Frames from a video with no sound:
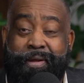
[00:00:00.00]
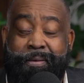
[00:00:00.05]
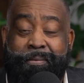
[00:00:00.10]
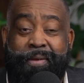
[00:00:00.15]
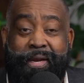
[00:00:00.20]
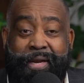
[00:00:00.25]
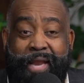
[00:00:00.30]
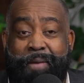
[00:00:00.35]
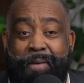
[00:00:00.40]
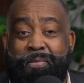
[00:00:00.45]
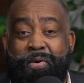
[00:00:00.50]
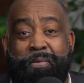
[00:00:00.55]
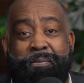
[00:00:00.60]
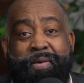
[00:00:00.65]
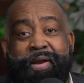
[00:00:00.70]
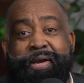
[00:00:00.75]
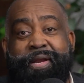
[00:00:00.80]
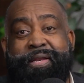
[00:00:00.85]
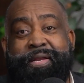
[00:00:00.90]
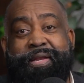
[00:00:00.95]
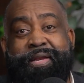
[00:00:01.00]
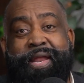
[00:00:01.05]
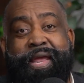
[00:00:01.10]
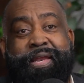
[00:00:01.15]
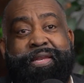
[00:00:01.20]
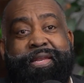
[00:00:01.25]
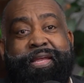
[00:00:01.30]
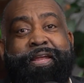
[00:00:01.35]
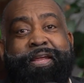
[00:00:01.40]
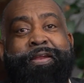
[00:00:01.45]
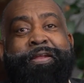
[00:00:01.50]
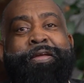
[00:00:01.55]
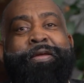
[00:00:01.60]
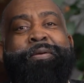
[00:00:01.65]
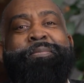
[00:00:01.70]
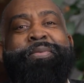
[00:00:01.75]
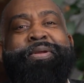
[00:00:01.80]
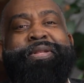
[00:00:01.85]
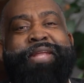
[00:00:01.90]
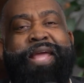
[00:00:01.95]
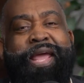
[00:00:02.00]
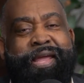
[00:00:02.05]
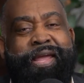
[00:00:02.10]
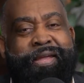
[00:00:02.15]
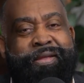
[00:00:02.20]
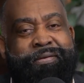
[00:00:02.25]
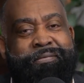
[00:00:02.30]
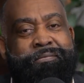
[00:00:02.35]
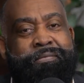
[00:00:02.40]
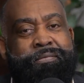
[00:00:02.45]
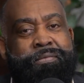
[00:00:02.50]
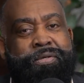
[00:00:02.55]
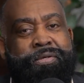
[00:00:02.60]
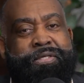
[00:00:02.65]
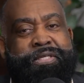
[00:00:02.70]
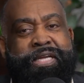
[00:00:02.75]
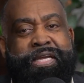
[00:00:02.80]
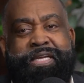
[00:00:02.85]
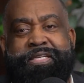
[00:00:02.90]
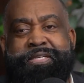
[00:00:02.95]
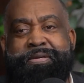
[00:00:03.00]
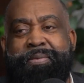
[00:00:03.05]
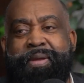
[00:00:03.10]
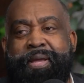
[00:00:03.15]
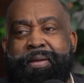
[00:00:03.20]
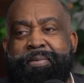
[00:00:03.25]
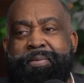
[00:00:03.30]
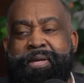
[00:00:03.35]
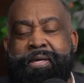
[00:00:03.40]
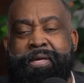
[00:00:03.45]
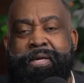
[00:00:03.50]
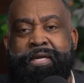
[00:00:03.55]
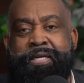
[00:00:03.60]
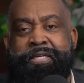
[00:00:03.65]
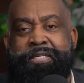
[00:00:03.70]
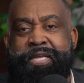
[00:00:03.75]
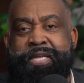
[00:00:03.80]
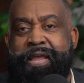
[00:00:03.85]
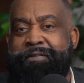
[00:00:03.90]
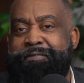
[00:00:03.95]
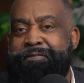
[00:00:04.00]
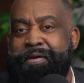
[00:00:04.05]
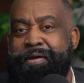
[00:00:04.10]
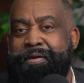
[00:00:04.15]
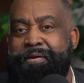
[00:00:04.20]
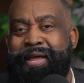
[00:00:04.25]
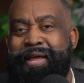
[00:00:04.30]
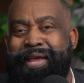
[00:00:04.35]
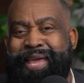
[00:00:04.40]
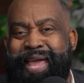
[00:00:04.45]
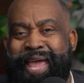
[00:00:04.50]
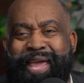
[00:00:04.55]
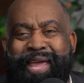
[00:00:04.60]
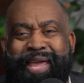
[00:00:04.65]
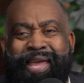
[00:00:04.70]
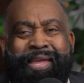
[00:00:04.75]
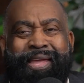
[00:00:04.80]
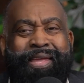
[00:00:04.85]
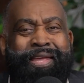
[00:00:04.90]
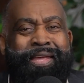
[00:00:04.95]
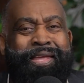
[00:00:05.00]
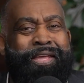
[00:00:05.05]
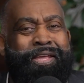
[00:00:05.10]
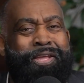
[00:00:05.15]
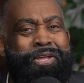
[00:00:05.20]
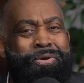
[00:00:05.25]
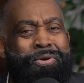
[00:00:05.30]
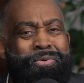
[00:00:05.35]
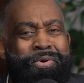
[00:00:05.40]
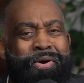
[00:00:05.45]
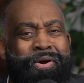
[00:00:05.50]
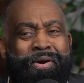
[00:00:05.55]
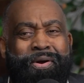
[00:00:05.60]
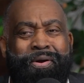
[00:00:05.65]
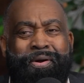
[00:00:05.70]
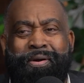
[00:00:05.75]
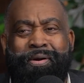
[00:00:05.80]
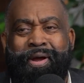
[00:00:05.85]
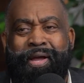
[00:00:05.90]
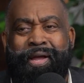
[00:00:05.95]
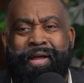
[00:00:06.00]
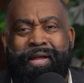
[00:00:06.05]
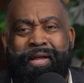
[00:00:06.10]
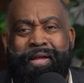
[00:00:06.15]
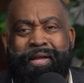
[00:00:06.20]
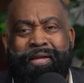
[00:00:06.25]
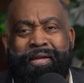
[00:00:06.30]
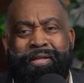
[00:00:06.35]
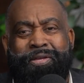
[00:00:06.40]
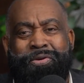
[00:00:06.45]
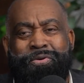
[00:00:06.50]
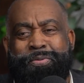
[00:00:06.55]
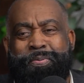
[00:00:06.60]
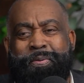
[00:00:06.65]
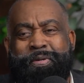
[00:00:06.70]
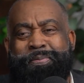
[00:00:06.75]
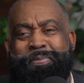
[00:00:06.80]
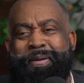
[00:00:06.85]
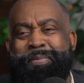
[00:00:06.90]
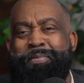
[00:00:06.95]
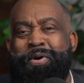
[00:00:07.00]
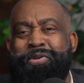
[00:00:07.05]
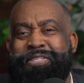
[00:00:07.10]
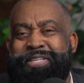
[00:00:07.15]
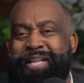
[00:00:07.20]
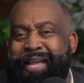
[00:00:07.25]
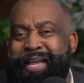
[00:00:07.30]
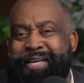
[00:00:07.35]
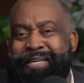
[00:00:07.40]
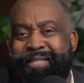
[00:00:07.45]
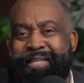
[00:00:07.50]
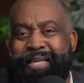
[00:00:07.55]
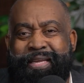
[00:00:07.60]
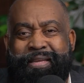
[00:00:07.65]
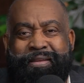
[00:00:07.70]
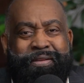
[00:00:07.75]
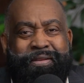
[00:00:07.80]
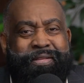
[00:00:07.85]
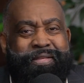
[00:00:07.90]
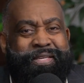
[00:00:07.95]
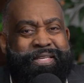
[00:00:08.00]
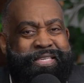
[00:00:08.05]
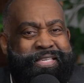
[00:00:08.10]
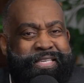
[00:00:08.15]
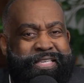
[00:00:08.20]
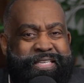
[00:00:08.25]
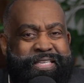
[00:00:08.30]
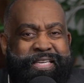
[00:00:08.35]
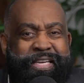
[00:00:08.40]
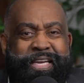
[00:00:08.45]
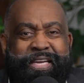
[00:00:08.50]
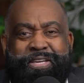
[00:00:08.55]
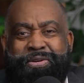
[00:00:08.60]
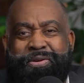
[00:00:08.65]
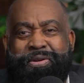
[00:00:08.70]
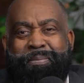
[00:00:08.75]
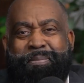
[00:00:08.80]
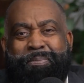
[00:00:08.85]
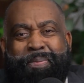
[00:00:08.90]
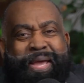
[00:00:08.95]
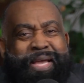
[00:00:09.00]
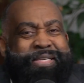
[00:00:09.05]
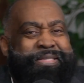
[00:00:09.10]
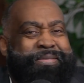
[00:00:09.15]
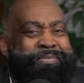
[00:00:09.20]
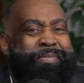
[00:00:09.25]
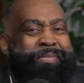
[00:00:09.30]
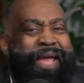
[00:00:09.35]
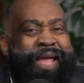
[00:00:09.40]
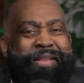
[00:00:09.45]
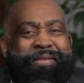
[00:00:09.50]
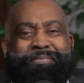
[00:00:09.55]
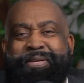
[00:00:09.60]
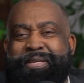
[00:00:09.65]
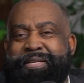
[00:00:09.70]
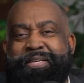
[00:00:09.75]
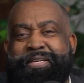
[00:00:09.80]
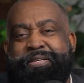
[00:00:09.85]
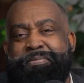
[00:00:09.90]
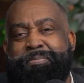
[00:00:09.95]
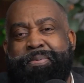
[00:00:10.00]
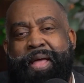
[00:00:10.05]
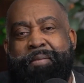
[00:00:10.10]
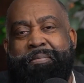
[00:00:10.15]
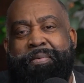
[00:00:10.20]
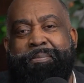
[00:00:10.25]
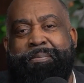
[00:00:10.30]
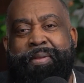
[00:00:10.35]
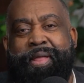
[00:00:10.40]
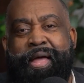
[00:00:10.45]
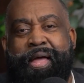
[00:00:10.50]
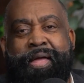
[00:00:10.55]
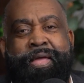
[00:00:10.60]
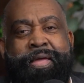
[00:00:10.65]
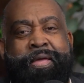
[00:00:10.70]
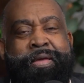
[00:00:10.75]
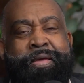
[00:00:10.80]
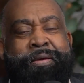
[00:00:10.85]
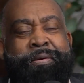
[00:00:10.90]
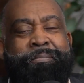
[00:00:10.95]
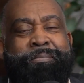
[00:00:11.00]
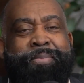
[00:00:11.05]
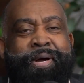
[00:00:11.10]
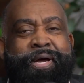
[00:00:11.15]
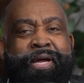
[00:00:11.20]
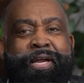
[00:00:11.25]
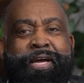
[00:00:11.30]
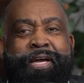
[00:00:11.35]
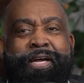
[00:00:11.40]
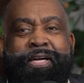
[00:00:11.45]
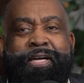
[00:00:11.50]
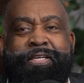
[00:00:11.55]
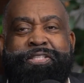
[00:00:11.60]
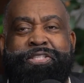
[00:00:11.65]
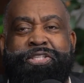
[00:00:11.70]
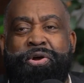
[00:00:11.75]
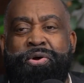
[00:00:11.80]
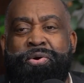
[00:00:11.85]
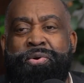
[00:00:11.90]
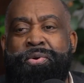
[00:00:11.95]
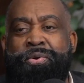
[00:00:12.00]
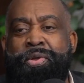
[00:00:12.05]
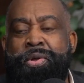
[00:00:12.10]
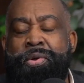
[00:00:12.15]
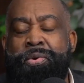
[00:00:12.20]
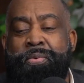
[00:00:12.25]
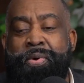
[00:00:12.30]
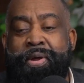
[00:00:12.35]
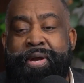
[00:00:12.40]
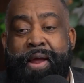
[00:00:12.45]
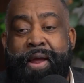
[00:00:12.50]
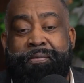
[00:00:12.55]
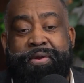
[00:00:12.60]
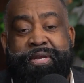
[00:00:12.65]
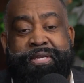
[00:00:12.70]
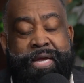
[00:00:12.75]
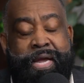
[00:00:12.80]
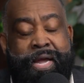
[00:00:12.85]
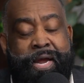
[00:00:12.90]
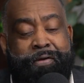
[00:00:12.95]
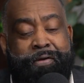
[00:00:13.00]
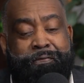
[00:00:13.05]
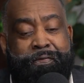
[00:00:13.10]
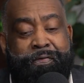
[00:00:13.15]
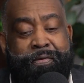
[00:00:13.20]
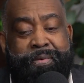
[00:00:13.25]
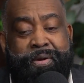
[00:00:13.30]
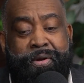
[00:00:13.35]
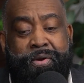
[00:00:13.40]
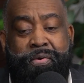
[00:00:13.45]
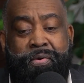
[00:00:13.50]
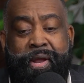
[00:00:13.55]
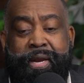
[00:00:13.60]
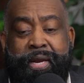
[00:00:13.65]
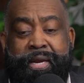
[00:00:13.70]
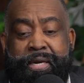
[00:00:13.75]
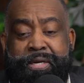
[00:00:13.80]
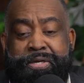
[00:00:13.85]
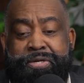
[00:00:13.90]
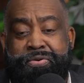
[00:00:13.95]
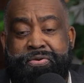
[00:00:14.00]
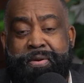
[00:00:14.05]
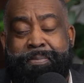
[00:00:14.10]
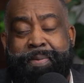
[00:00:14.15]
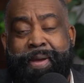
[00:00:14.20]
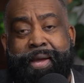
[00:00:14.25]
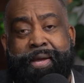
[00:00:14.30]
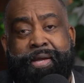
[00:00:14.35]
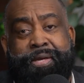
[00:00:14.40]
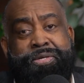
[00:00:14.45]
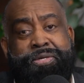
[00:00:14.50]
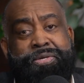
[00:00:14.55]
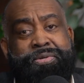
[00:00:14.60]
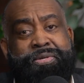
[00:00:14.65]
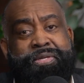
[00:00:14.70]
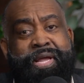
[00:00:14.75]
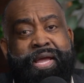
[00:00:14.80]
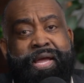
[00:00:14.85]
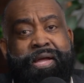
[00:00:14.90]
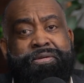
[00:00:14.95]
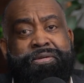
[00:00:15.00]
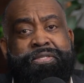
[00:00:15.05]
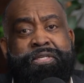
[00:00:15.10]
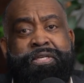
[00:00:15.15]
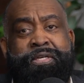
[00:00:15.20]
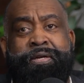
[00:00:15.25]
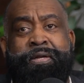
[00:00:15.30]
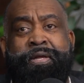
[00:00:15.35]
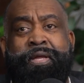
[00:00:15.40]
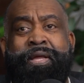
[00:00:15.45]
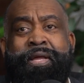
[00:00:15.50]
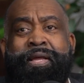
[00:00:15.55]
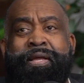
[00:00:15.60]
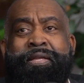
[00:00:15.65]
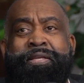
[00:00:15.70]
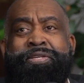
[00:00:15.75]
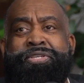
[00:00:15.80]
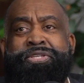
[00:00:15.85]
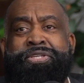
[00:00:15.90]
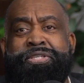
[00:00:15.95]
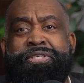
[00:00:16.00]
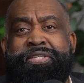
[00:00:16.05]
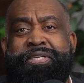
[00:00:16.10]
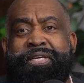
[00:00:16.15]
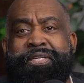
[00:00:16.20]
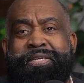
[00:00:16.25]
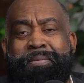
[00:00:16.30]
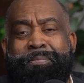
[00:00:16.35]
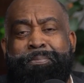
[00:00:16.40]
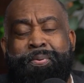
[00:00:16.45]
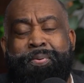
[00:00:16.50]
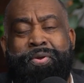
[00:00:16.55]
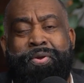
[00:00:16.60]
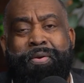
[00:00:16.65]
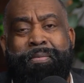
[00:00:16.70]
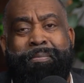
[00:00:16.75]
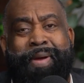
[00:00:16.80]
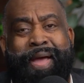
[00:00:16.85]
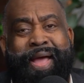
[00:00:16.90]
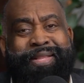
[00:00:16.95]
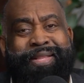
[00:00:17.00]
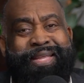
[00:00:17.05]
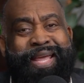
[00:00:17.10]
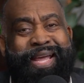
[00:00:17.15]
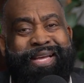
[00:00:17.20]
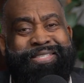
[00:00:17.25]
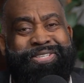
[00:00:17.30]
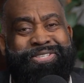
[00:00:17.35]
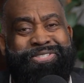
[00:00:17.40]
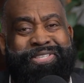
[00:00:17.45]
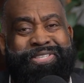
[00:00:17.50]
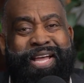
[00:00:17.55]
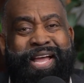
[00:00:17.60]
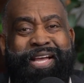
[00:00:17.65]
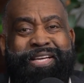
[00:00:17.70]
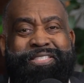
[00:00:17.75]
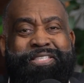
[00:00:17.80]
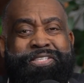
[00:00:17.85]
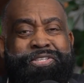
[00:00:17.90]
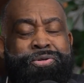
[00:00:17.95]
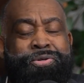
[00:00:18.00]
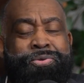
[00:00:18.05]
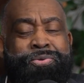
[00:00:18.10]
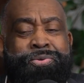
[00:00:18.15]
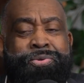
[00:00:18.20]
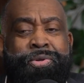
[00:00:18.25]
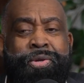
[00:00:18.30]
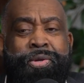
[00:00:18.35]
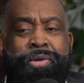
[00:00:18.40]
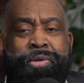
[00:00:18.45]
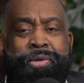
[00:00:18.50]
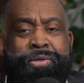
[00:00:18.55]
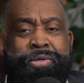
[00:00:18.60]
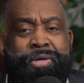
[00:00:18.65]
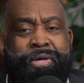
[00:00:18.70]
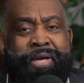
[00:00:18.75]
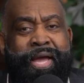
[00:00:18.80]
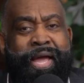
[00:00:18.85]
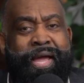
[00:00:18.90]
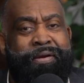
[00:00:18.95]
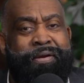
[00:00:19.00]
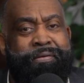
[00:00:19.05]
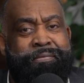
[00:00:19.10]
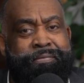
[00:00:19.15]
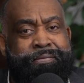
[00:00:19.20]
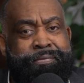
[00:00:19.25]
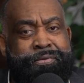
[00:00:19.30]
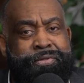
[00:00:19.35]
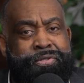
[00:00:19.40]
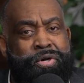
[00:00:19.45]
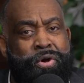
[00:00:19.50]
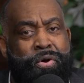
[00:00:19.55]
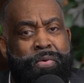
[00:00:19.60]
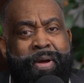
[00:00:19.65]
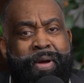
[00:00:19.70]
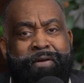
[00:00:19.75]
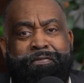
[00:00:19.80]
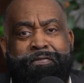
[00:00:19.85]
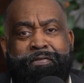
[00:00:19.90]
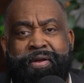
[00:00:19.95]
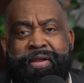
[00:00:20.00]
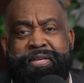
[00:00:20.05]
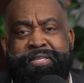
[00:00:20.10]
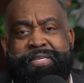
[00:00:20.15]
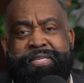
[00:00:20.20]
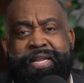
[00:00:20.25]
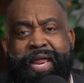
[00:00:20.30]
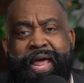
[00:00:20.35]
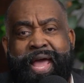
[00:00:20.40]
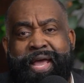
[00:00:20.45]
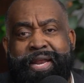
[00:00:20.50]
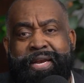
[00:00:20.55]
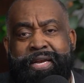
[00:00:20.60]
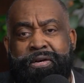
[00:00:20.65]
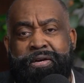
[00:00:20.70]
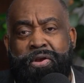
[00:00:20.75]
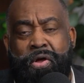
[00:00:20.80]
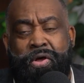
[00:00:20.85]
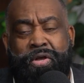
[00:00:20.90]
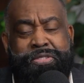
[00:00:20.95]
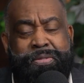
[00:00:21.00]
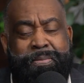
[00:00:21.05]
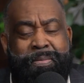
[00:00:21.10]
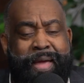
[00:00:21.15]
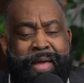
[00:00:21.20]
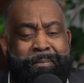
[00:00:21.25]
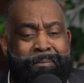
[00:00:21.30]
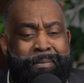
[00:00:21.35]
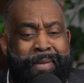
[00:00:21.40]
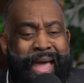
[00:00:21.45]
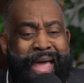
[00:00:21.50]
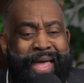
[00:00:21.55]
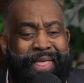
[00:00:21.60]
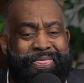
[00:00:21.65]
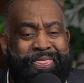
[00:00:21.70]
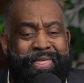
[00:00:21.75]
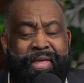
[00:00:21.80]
lot more money than they did, but they were teasing me because they felt like, hey, you were supposed to be most likely to succeed. You're the best mathematician, blah, blah, blah. But so when I retired from the credit industry back in 2000, just as a pure math exercise to kind of show my friends that I hadn't lost my math